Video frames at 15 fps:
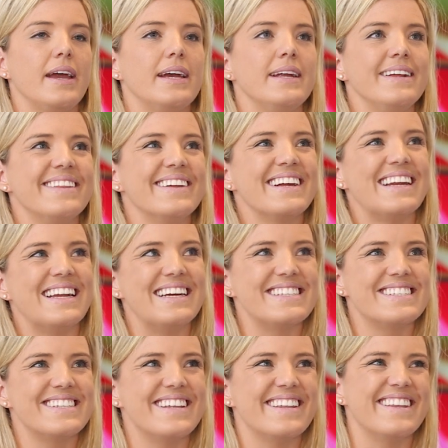Anything
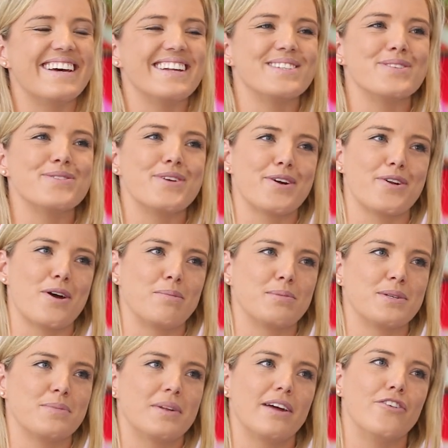less than that's not
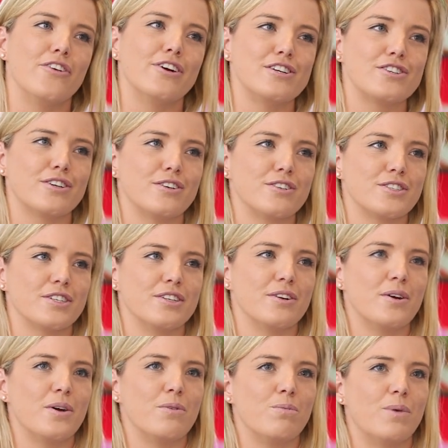optimal. I know
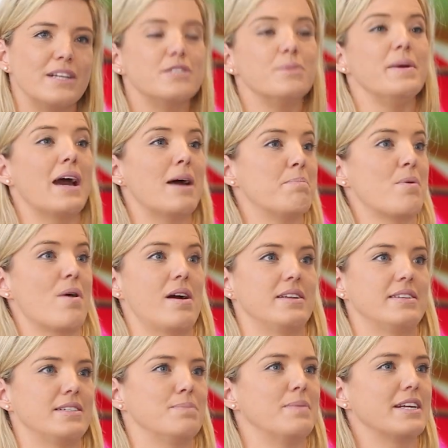children want to be
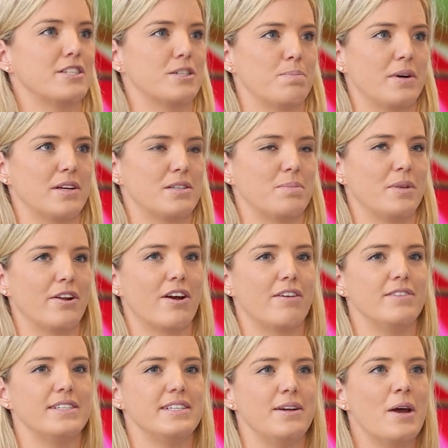upright as much as possible, and
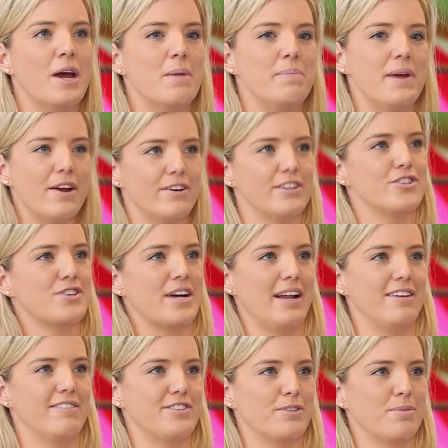obviously parents try and lift